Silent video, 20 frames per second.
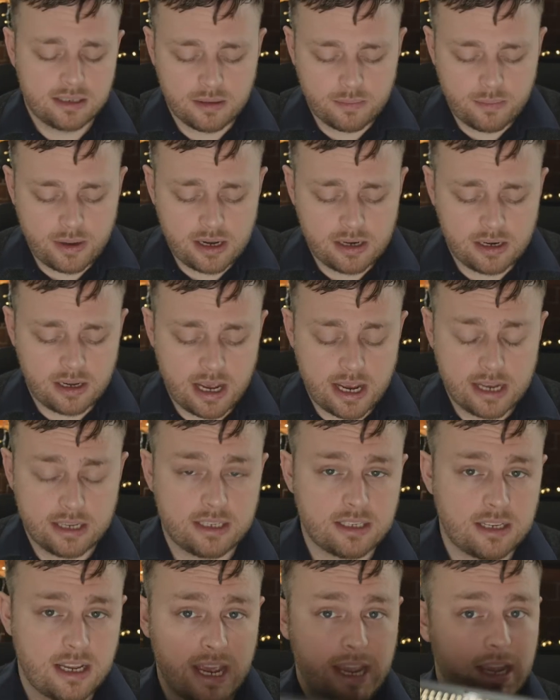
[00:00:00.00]
Now panel
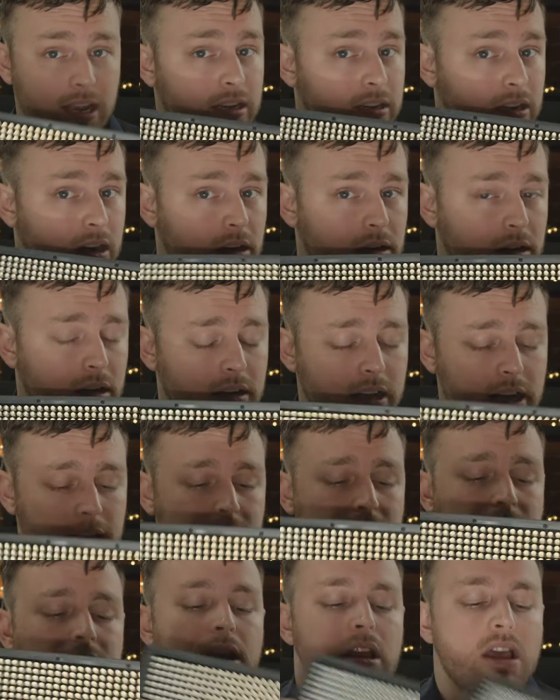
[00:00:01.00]
lights like
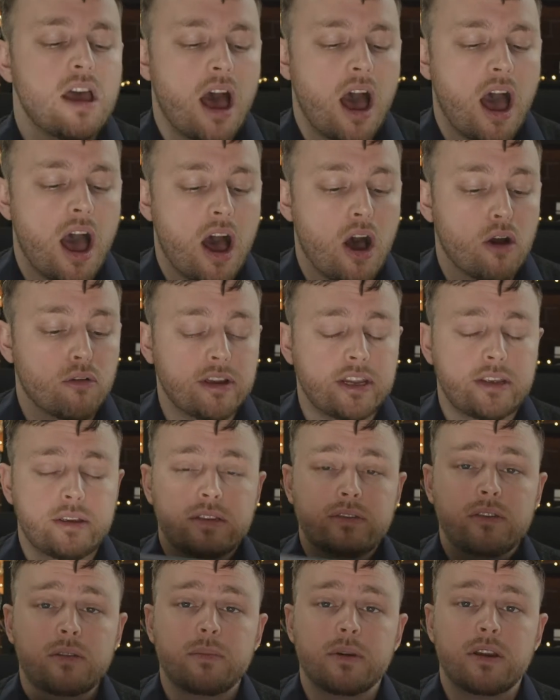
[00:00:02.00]
this are really
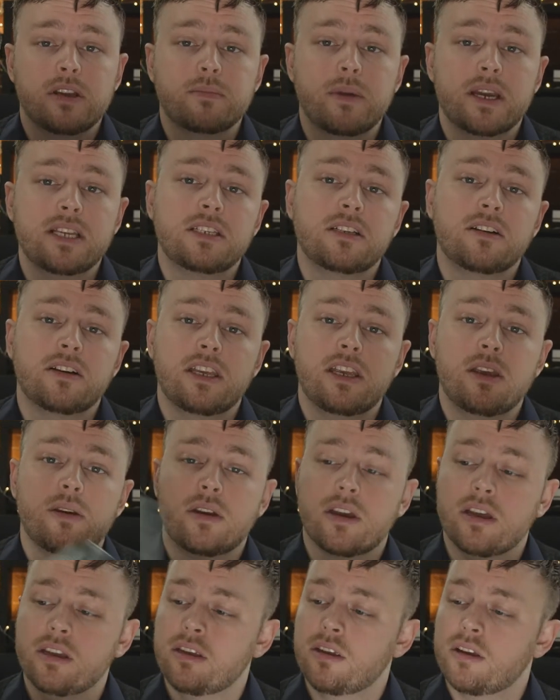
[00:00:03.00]
useful because basically you
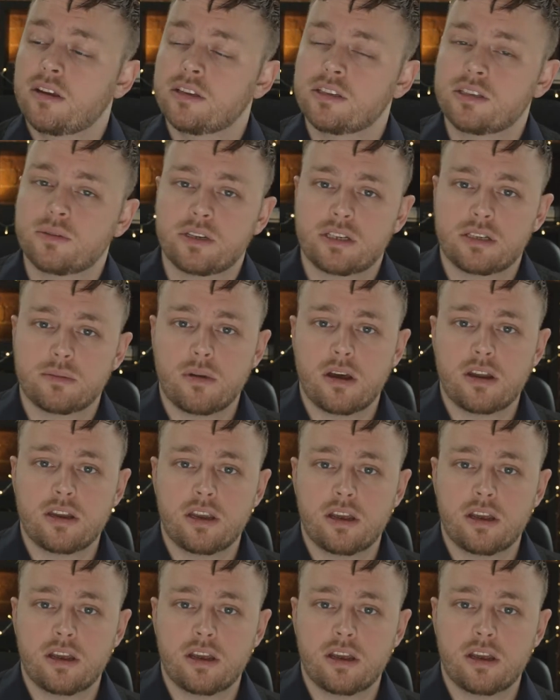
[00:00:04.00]
can switch them on,